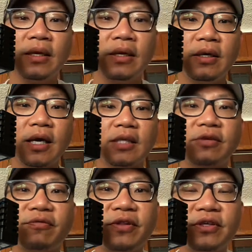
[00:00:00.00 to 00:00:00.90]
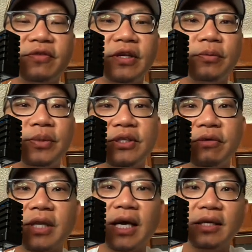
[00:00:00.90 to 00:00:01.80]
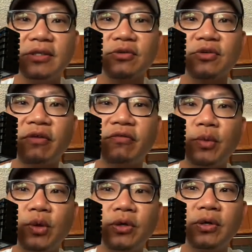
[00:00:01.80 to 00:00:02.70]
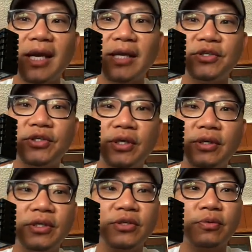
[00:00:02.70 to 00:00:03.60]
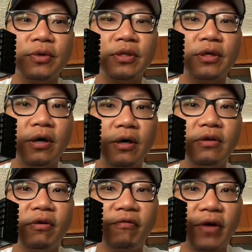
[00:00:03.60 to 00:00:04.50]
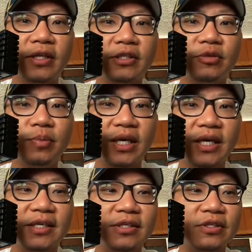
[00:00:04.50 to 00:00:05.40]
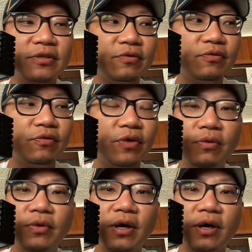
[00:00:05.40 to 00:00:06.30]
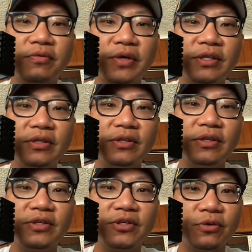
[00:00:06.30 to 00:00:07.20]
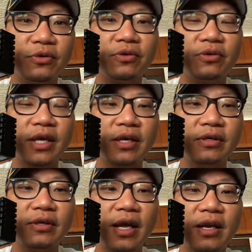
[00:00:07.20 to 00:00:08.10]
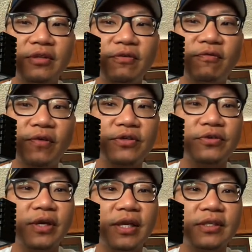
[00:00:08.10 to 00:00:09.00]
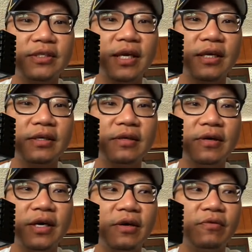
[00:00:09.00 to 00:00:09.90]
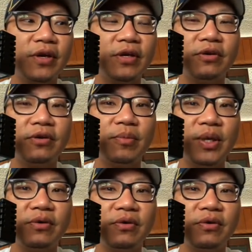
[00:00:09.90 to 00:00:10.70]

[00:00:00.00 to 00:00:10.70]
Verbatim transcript: That's it for this video. Please give it a like, subscribe for more, and share this with all your friends, because we will all run into this sooner or later, and it's frustrating as heck uh, when you're in the middle of